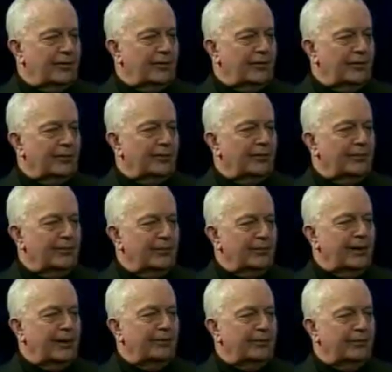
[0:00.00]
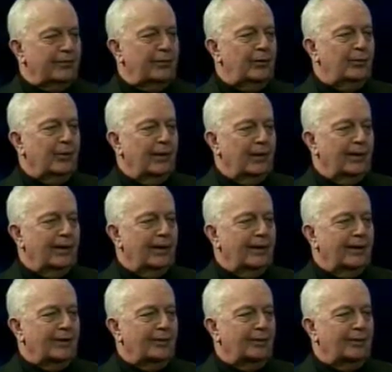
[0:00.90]
so we have a few burn
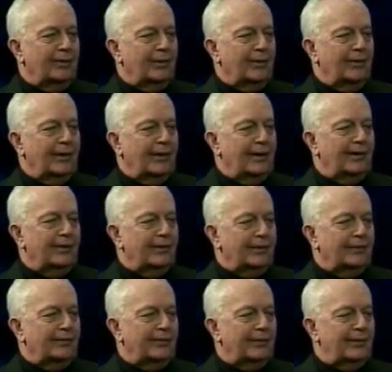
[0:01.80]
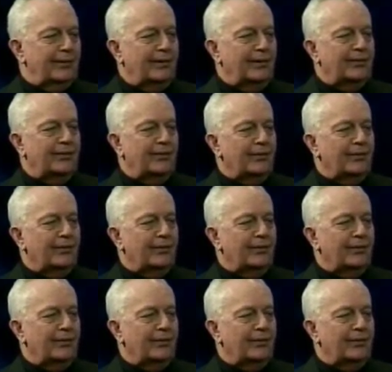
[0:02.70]
out and blow out and like this,